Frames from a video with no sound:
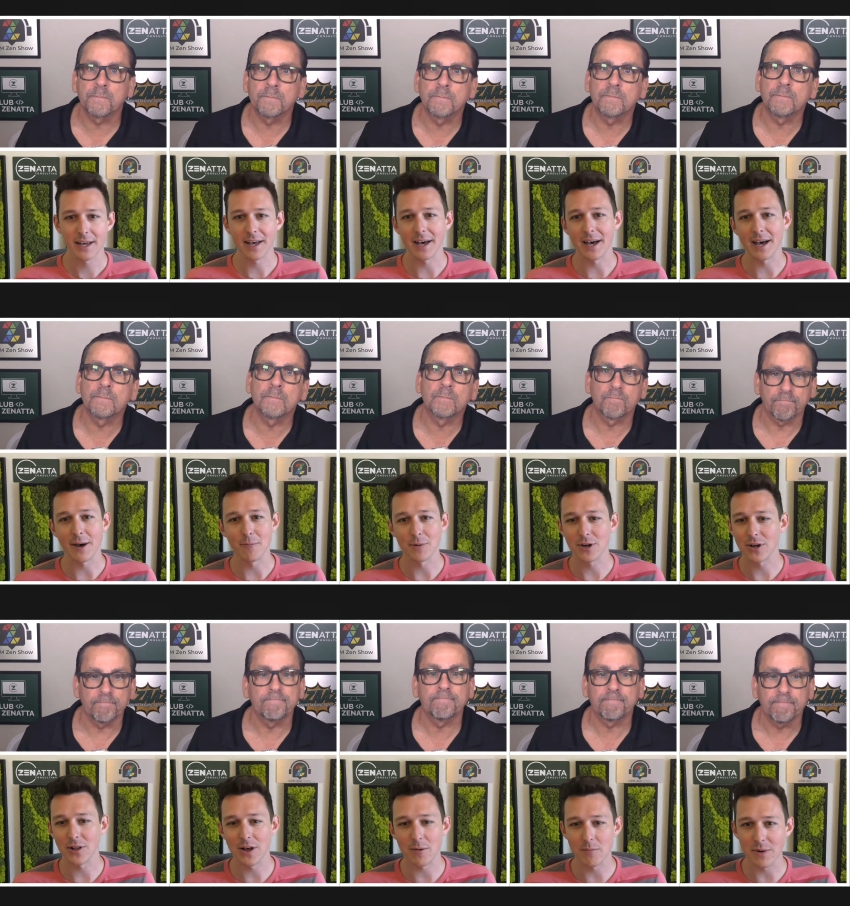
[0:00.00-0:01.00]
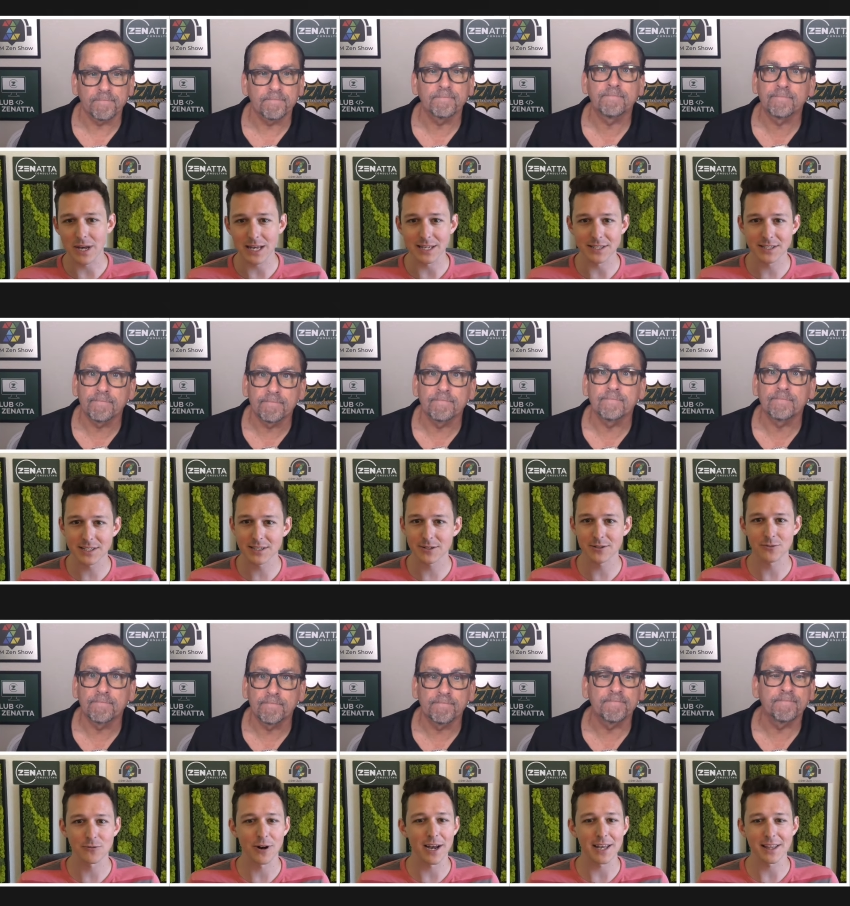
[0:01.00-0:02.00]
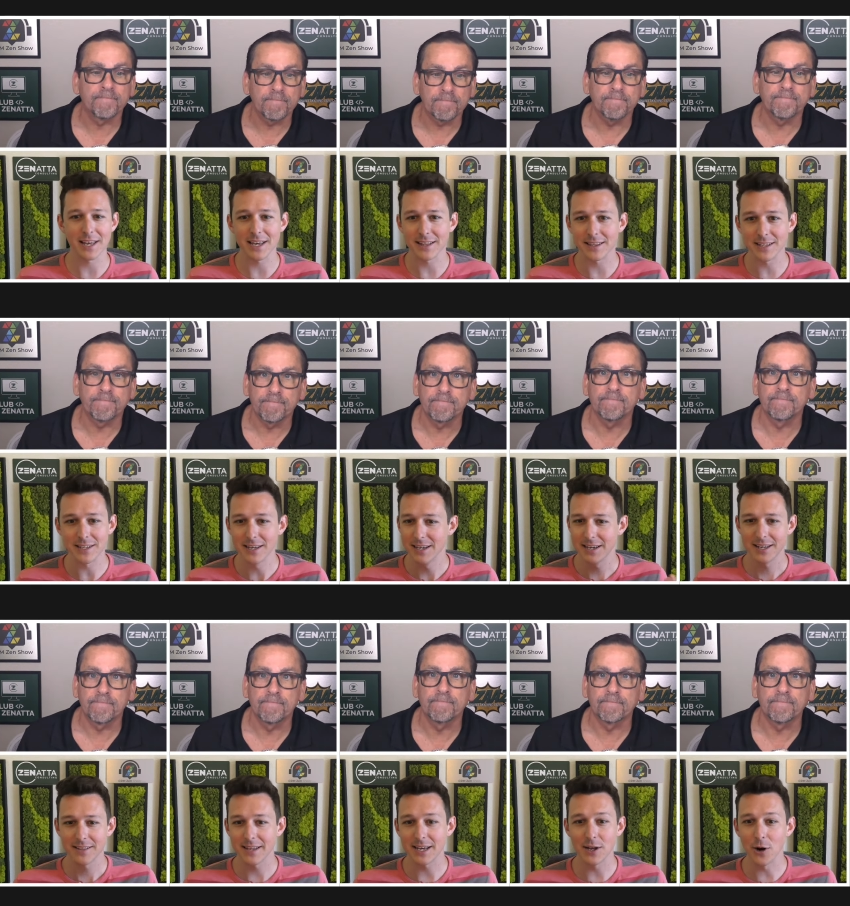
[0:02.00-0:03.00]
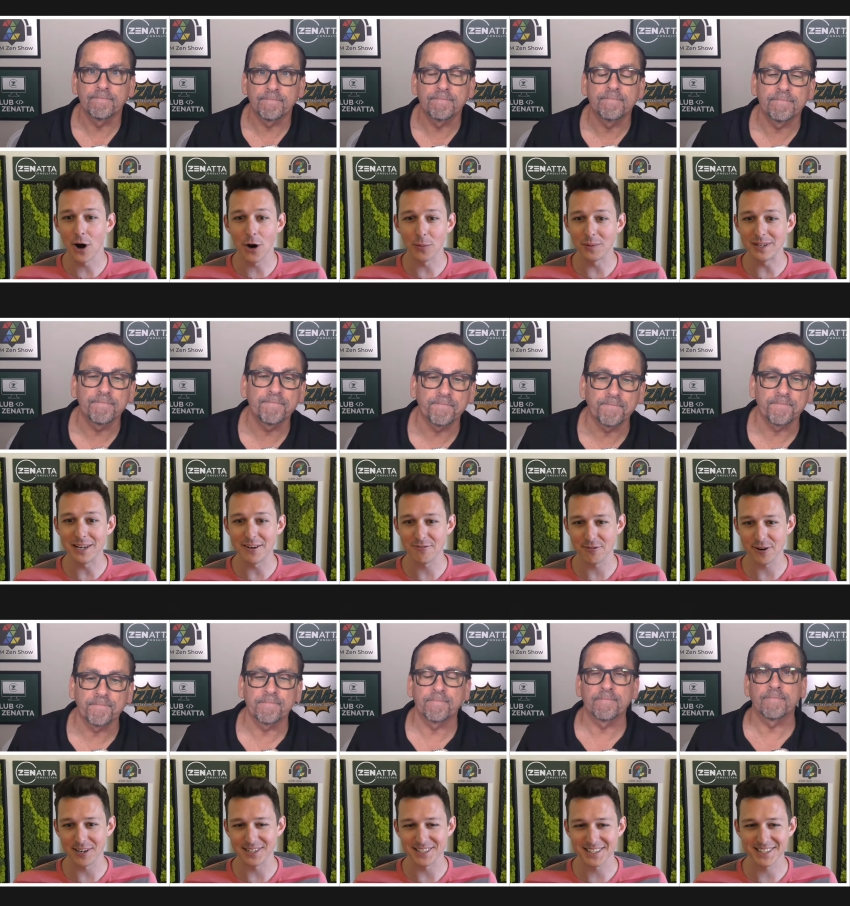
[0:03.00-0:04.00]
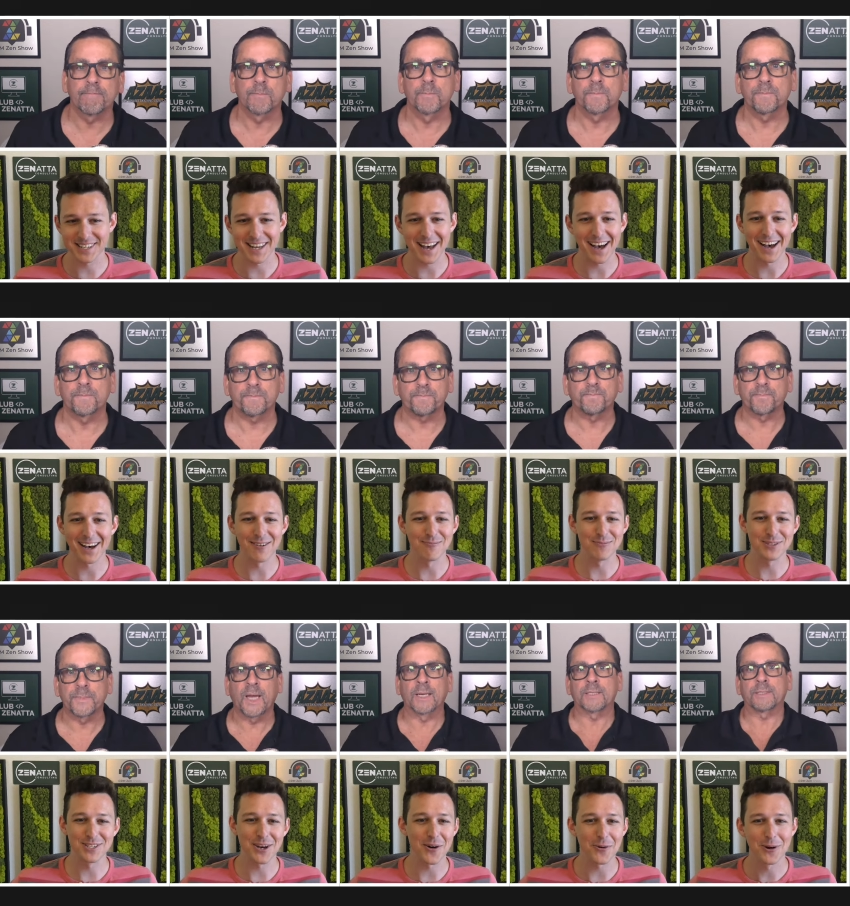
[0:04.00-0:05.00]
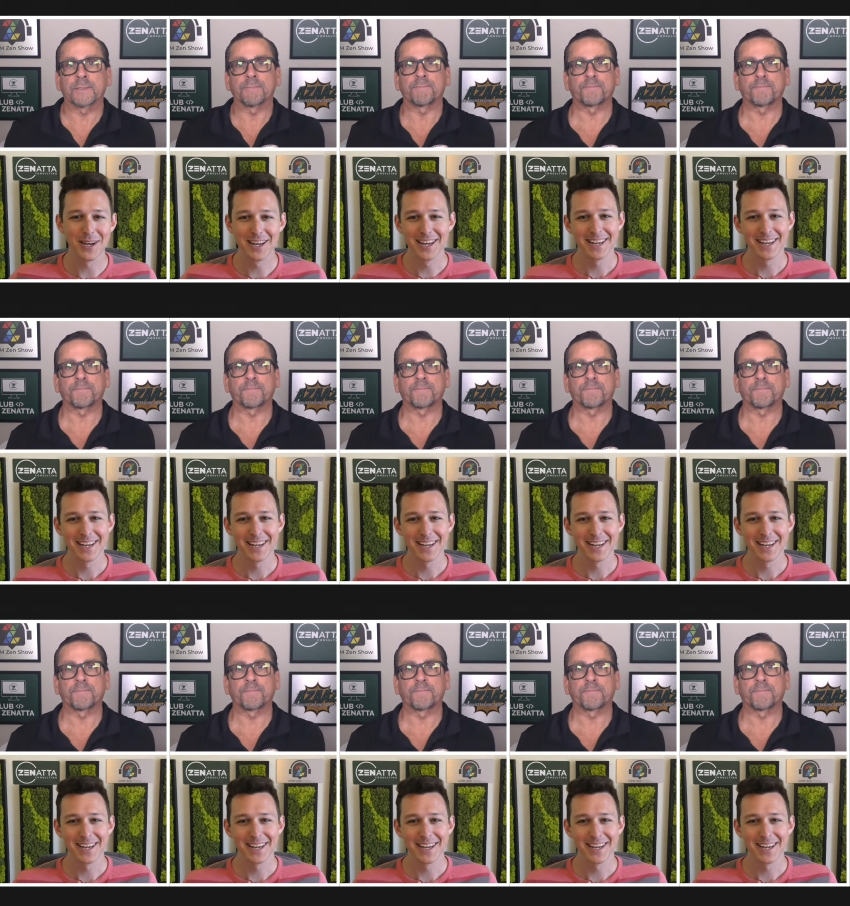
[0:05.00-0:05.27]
Speaker 1: um, Columbus, right? Like the they could all be different. Um, so yes.